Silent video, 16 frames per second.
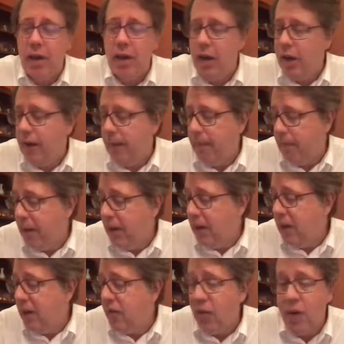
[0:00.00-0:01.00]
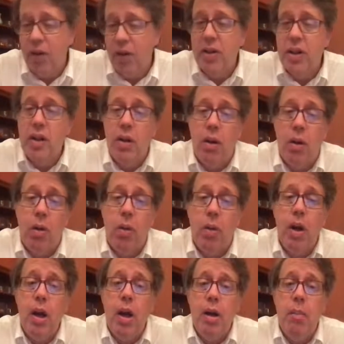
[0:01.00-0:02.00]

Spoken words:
And as far as I know,